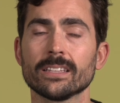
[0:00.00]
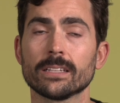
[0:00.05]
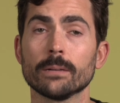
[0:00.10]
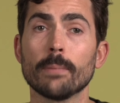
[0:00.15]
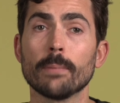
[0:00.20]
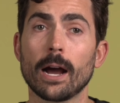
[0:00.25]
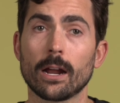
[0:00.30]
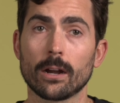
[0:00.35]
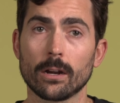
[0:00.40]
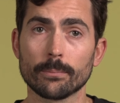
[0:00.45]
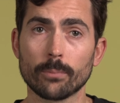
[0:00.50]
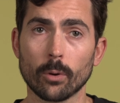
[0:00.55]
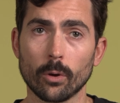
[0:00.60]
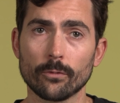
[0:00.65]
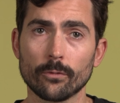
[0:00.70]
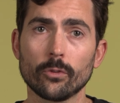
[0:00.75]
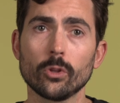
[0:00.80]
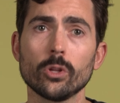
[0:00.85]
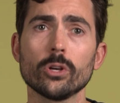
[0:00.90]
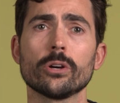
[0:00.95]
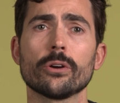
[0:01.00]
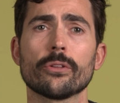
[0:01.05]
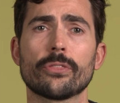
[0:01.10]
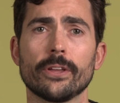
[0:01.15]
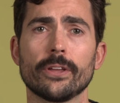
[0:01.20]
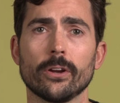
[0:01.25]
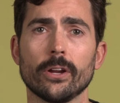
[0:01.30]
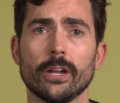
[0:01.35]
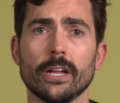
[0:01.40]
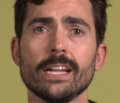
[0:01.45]
The modern portfolio
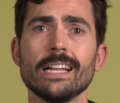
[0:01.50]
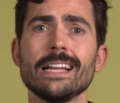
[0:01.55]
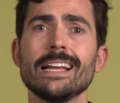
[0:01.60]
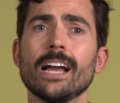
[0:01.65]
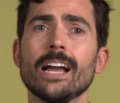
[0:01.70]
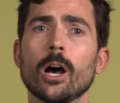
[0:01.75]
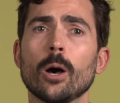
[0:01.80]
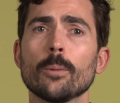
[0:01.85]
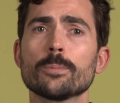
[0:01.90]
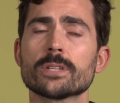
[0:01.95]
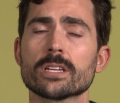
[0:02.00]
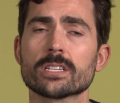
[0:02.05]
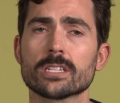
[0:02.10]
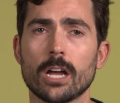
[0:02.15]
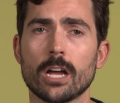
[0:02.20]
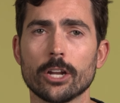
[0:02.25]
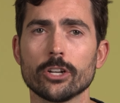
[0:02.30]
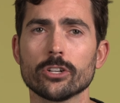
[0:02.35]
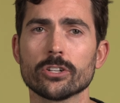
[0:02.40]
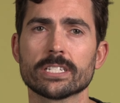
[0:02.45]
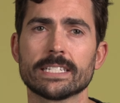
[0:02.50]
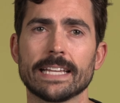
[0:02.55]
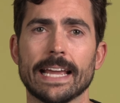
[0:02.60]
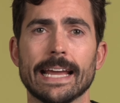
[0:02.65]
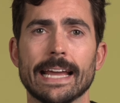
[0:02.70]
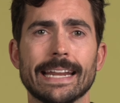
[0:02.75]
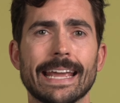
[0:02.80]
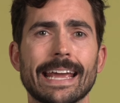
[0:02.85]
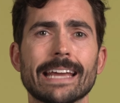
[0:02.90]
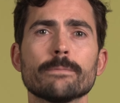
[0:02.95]
theory helps us
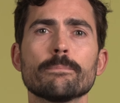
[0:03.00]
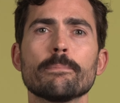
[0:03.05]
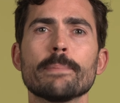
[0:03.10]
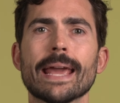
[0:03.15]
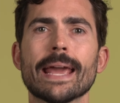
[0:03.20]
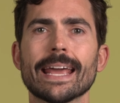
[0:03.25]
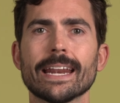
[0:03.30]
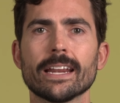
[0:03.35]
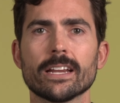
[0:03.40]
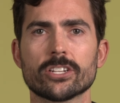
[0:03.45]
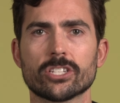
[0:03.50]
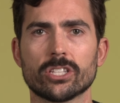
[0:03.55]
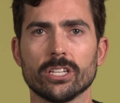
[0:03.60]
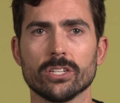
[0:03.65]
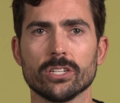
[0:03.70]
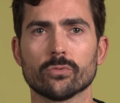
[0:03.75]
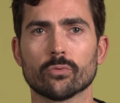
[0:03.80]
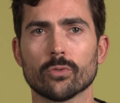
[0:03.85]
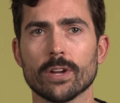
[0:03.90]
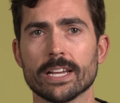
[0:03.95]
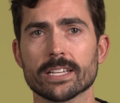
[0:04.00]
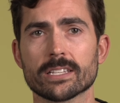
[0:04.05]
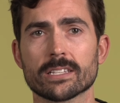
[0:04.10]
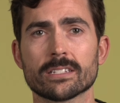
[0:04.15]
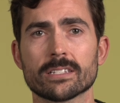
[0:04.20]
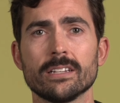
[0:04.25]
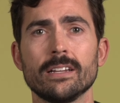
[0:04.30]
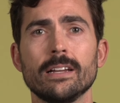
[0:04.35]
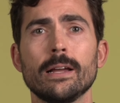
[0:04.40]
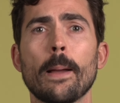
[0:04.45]
understand and manage these
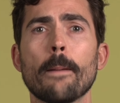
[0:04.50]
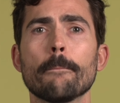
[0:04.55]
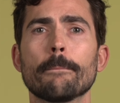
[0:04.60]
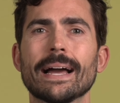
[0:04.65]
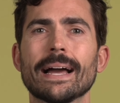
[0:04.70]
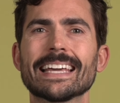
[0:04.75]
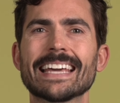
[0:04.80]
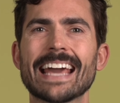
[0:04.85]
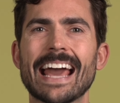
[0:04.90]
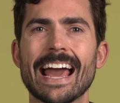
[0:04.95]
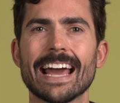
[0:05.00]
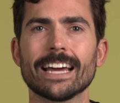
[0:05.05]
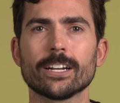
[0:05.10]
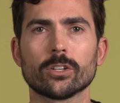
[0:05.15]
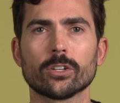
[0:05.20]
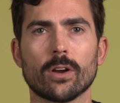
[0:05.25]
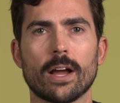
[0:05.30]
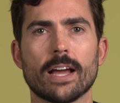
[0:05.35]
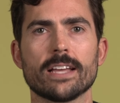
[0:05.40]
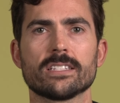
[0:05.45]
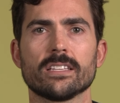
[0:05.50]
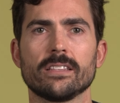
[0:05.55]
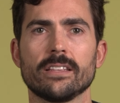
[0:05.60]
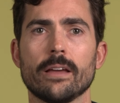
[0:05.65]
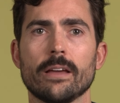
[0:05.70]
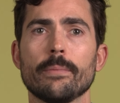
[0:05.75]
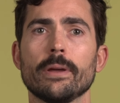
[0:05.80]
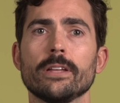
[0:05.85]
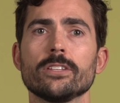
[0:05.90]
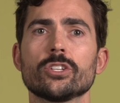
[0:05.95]
risks by categorizing
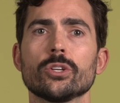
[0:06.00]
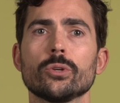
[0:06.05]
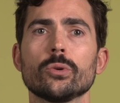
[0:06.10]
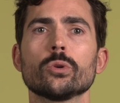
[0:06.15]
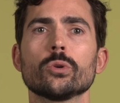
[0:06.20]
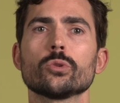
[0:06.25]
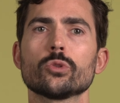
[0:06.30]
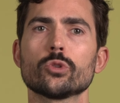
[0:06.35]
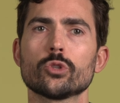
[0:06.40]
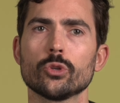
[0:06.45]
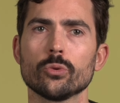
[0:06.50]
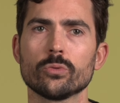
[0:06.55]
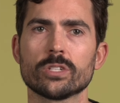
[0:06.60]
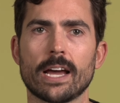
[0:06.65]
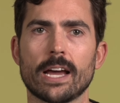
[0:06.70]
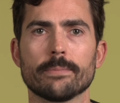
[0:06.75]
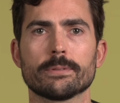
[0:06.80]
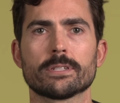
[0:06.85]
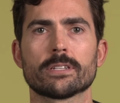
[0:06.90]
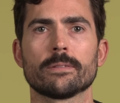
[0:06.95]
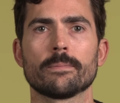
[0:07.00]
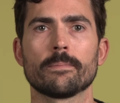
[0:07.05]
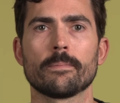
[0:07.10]
them into two types.